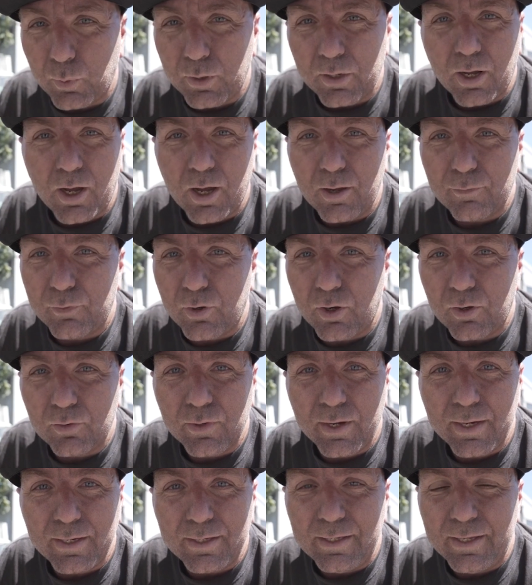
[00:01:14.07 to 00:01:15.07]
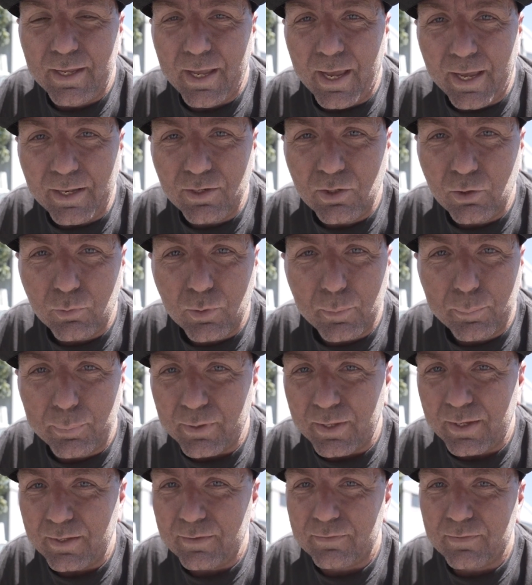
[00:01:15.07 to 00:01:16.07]
one off already, had to
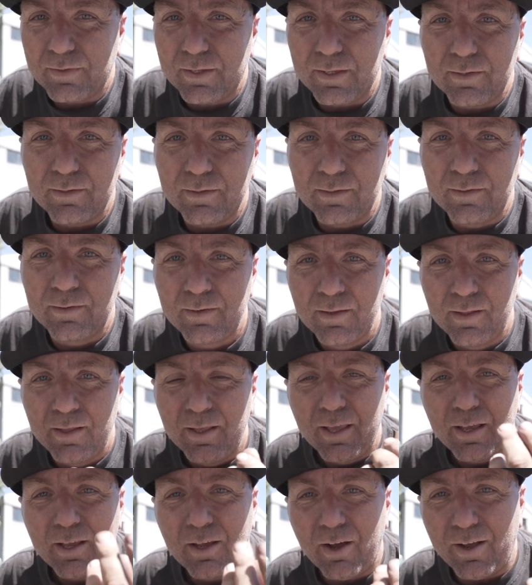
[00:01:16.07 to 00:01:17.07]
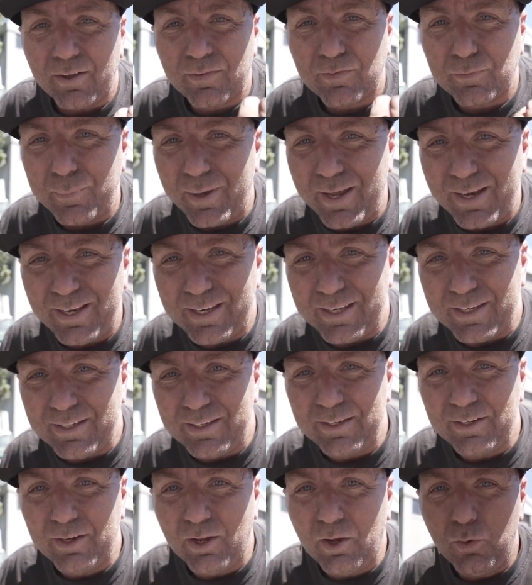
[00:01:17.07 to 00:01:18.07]
replace it. Costs
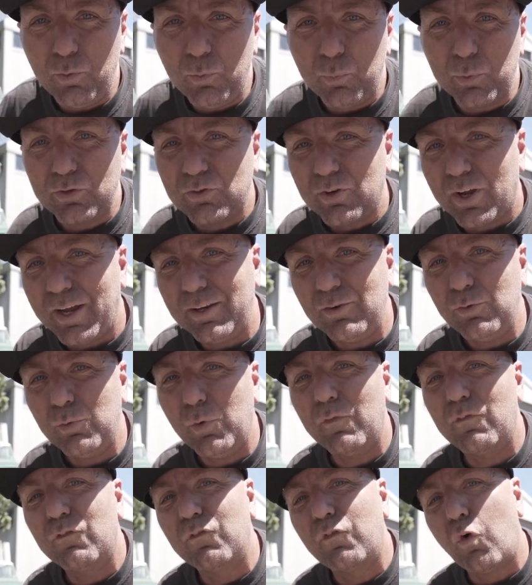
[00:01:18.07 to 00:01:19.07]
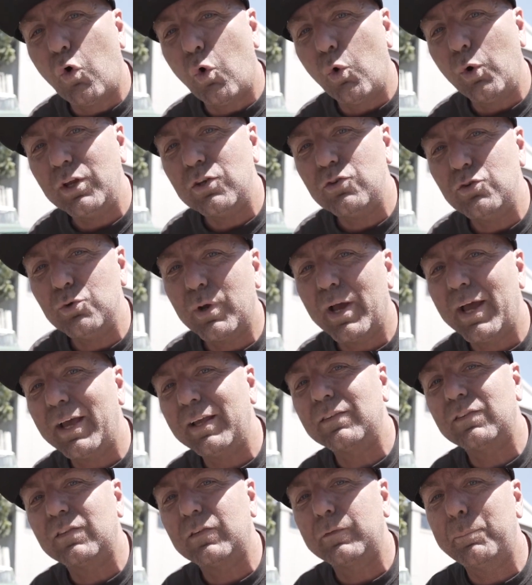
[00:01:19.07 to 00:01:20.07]
money, you know? We're trying to avoid you
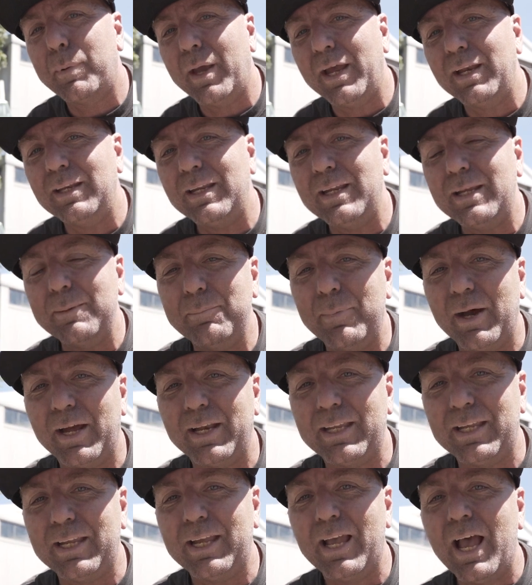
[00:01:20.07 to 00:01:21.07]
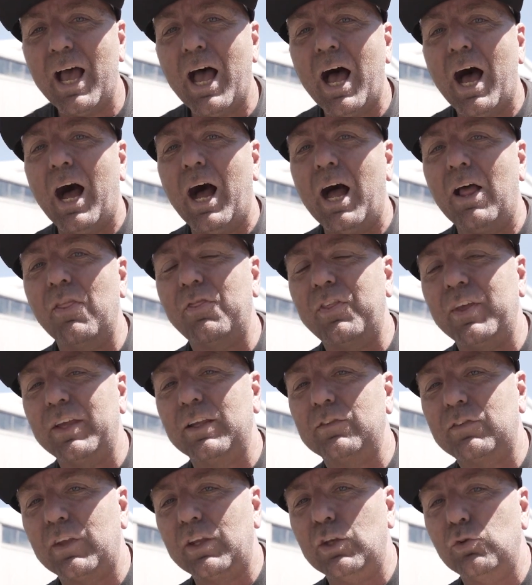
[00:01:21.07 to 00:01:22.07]
guys spending money on
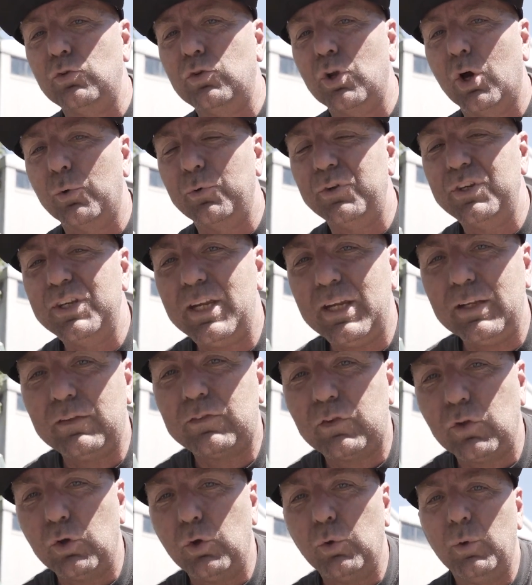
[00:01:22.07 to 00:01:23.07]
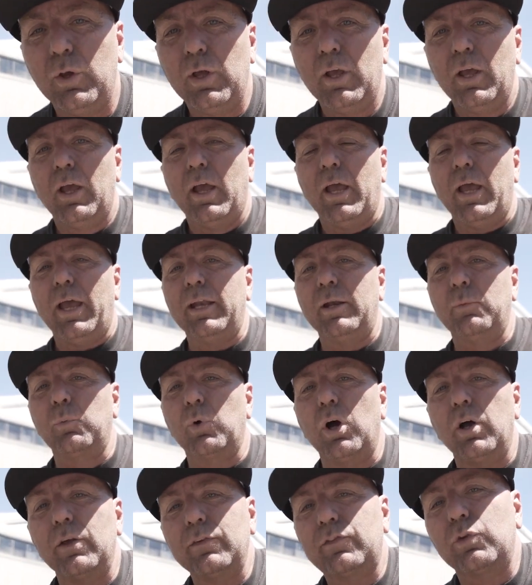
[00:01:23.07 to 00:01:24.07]
things that you don't need to. And
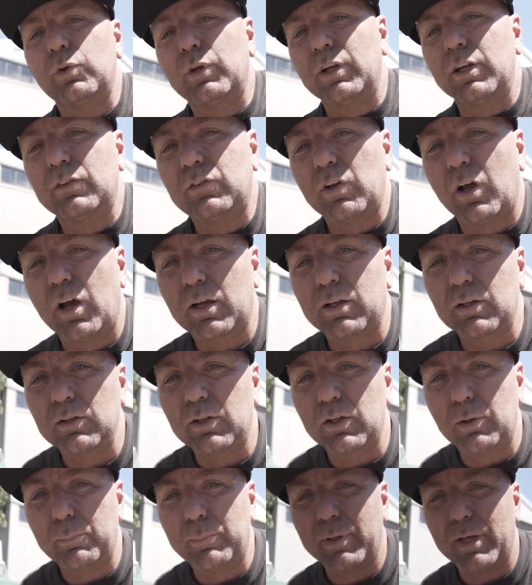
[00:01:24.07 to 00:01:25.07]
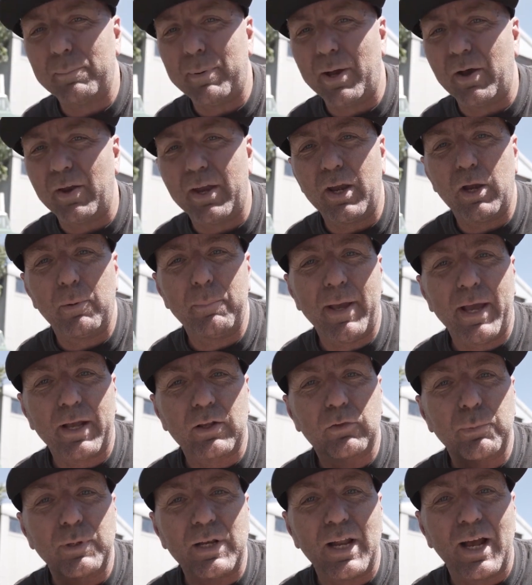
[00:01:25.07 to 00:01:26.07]
we're also gonna talk a little bit about
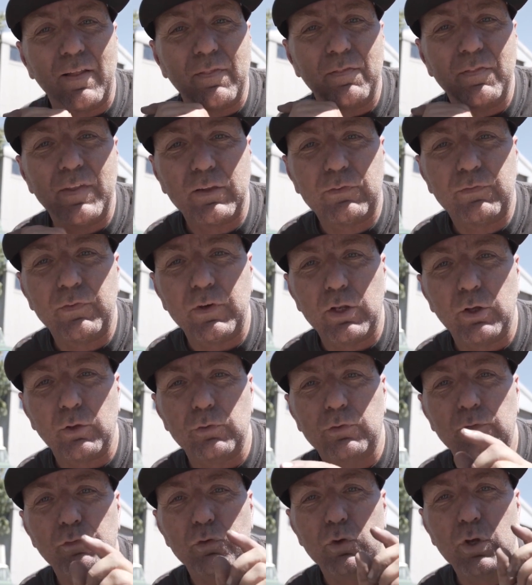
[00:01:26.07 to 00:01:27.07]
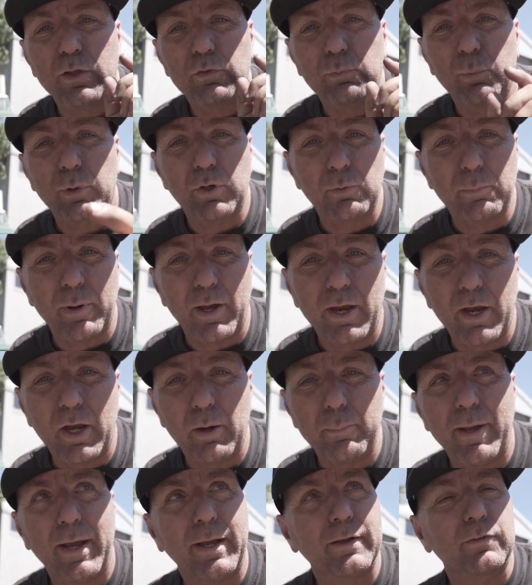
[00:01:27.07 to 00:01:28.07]
airbags, but not in this video. So if you guys want to know about
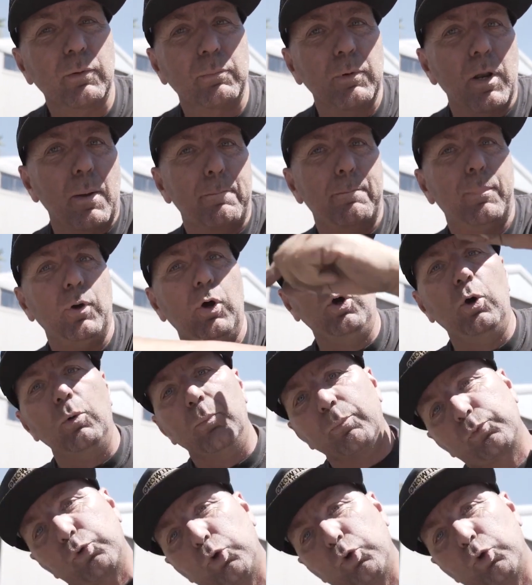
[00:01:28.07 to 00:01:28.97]
airbags, I'm gonna boom,